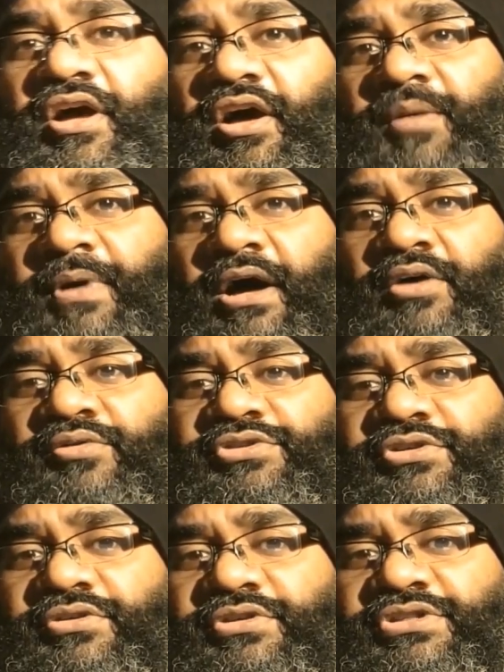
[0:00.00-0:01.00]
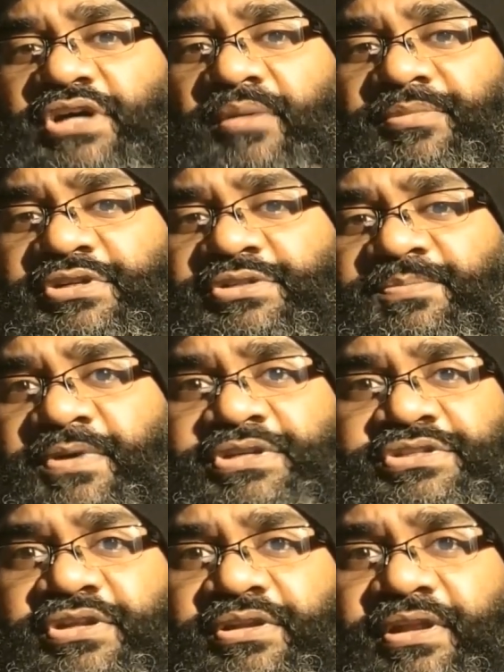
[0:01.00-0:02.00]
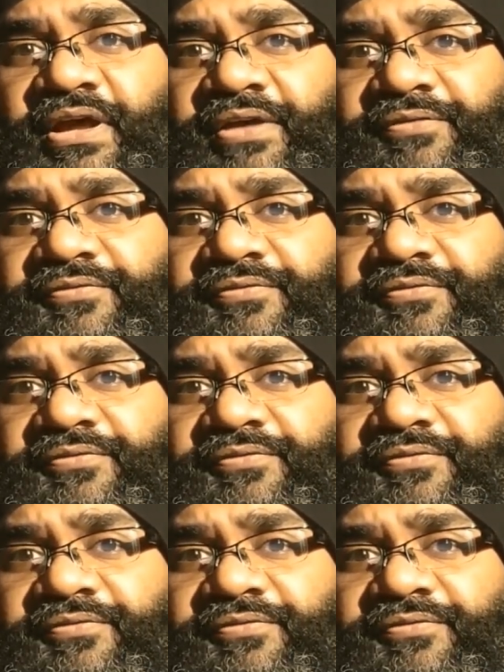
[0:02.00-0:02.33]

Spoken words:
about Dahmer's personal life.